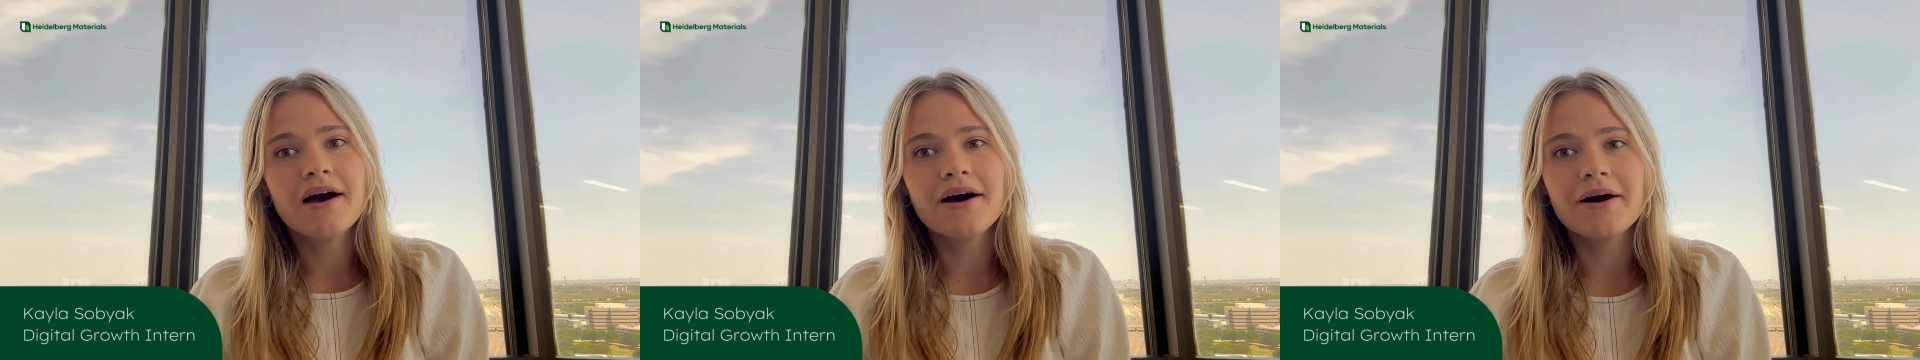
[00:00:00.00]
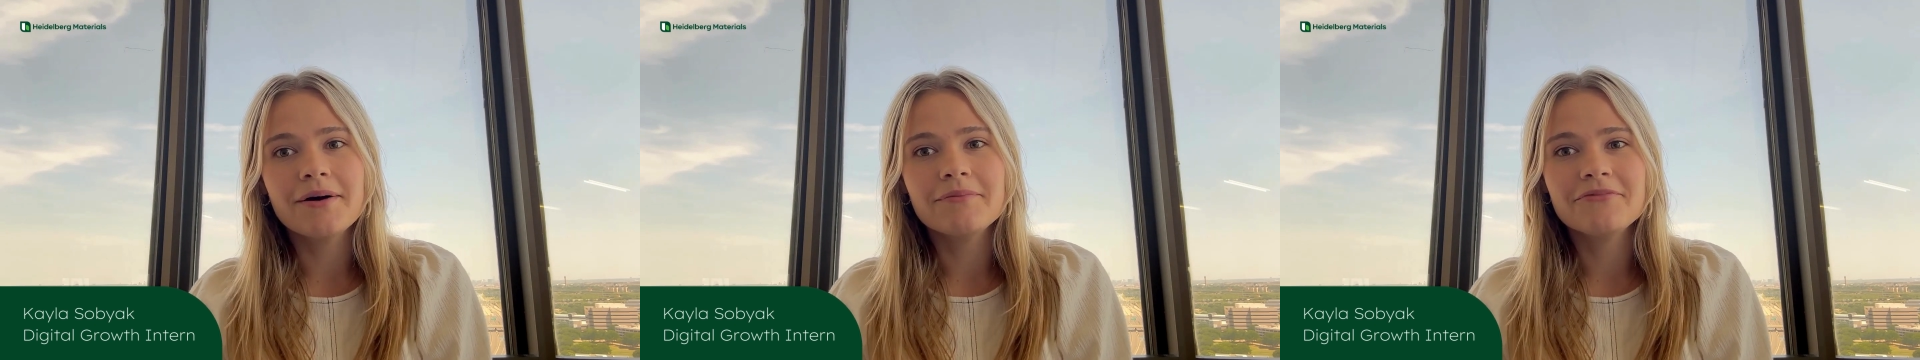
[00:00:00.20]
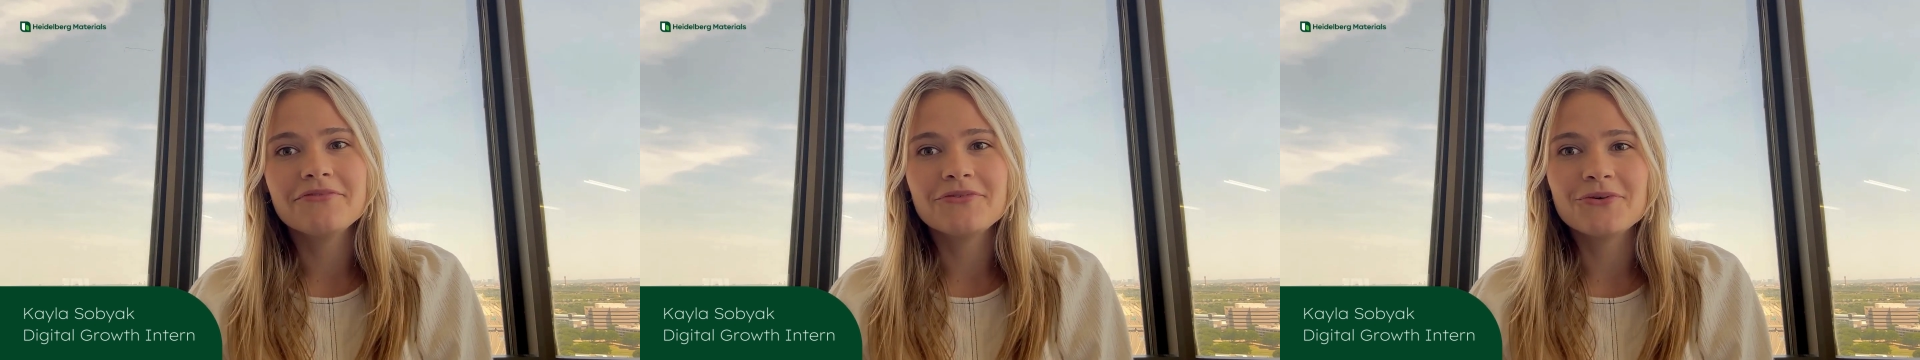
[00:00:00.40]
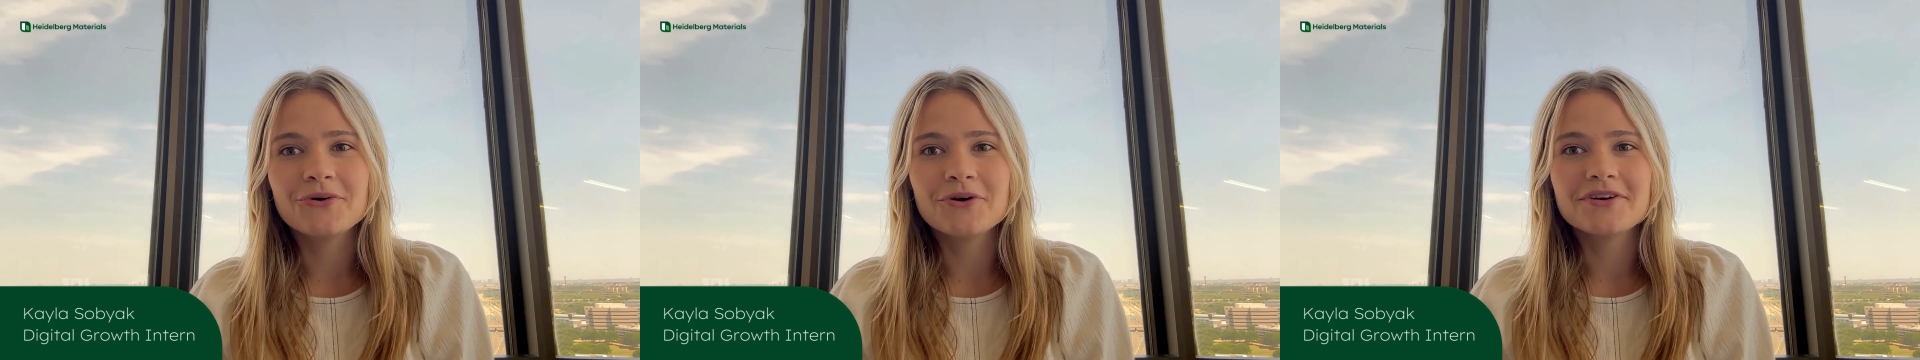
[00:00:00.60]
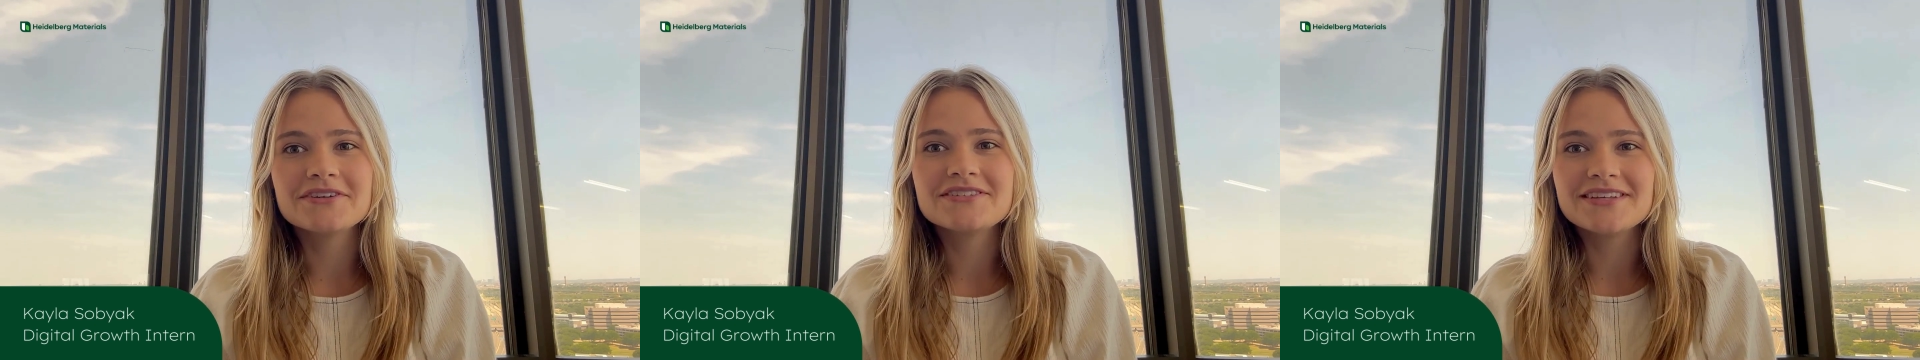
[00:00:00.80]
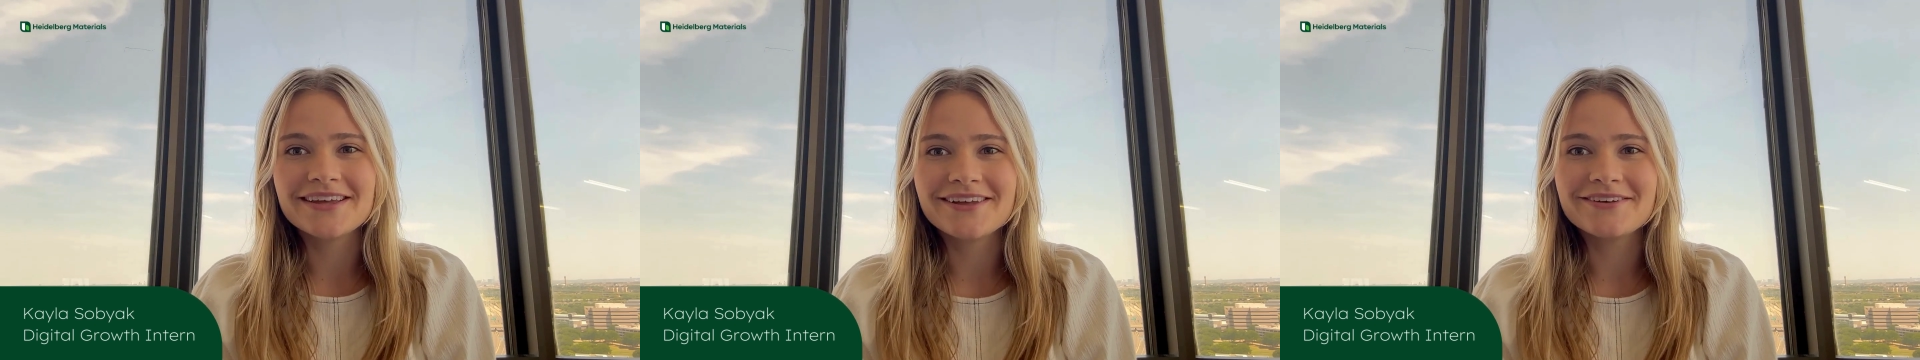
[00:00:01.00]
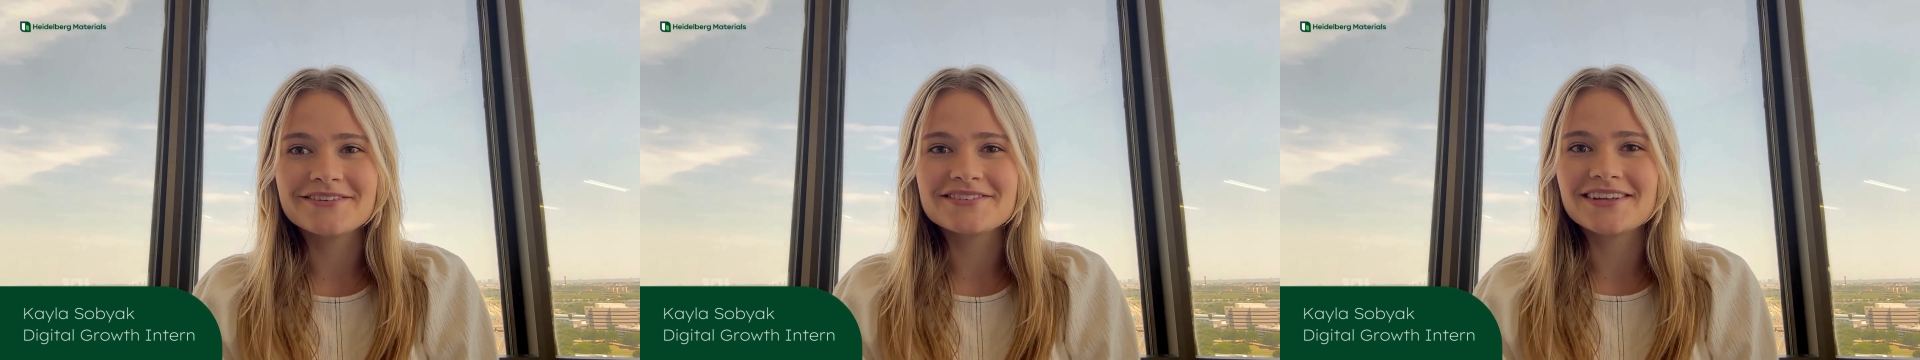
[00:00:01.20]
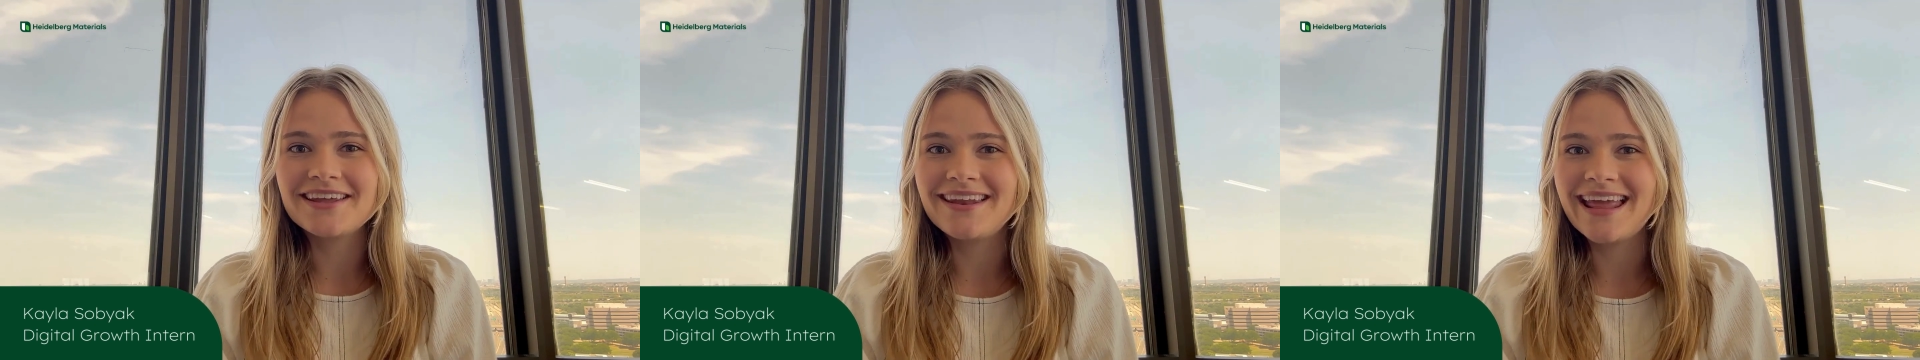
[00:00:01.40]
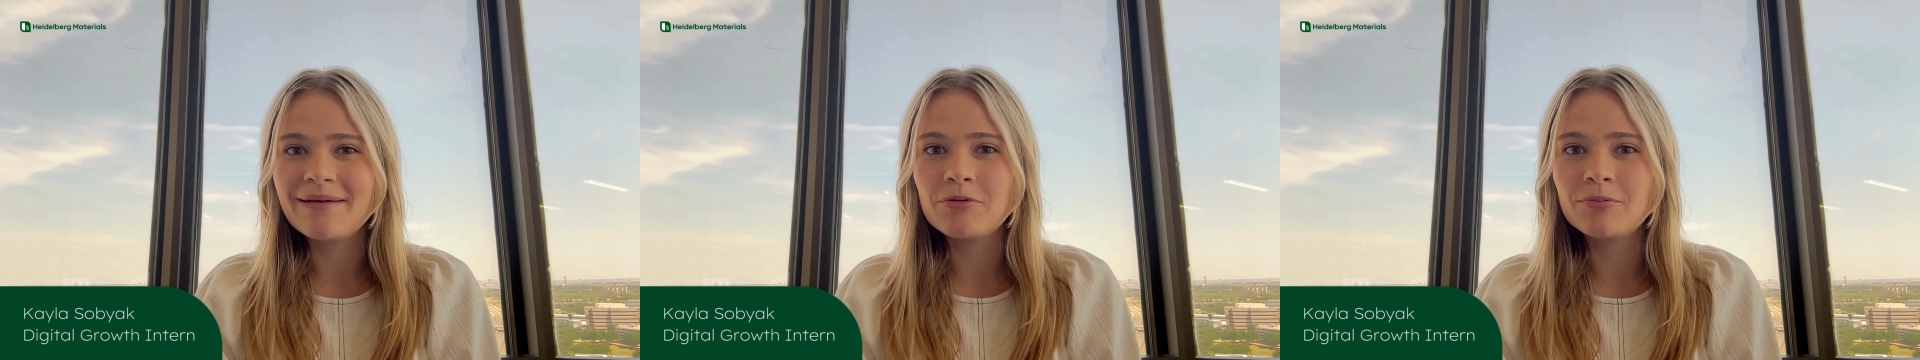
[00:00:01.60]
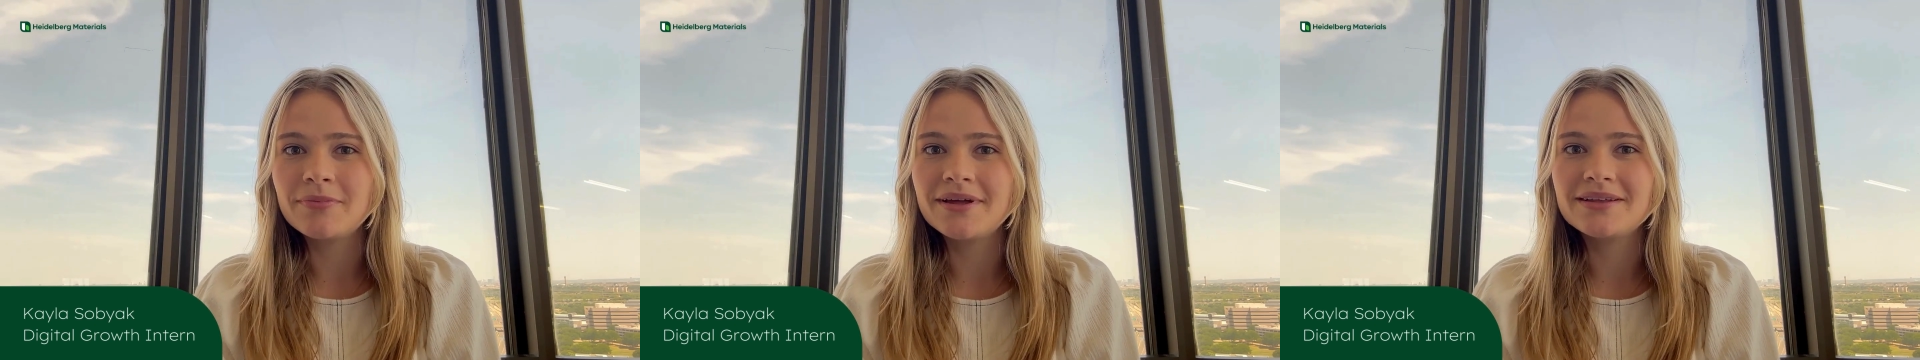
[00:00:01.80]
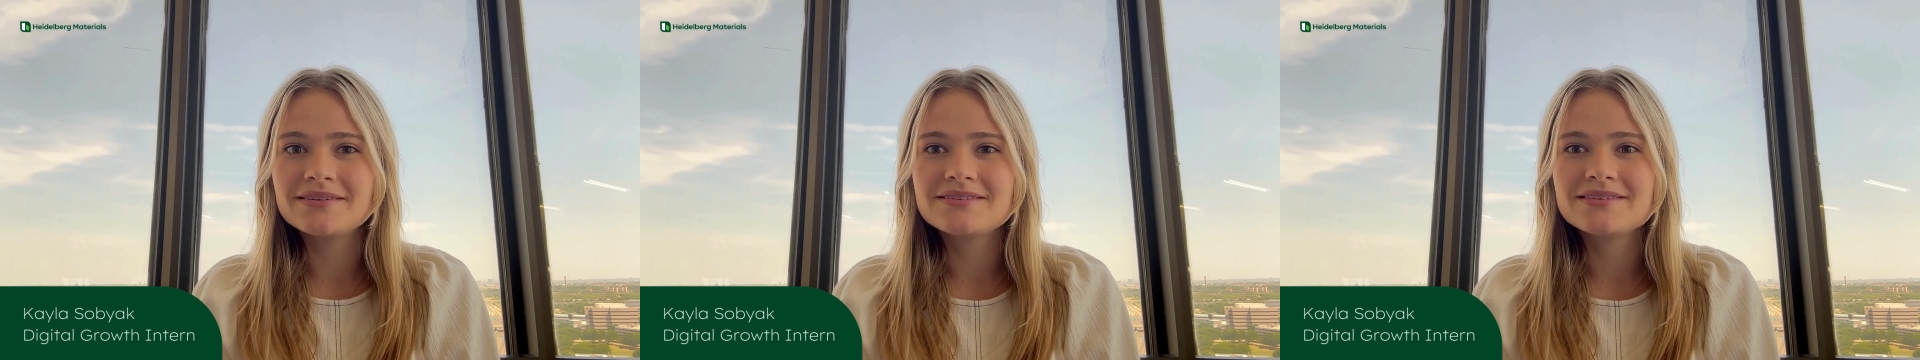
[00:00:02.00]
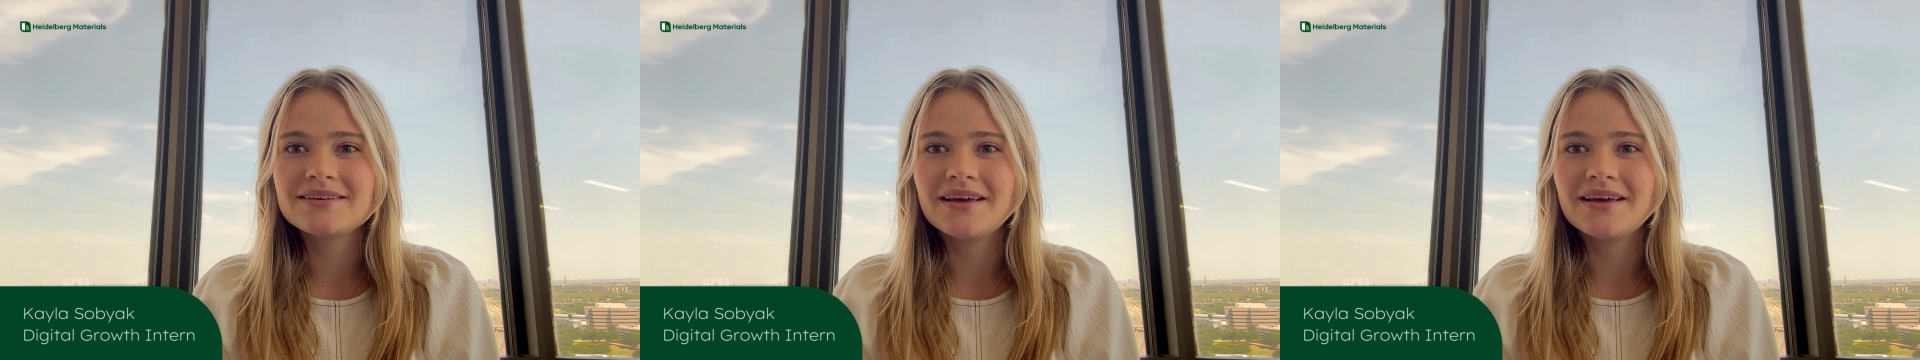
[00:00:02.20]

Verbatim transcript: Um, for sales enablement.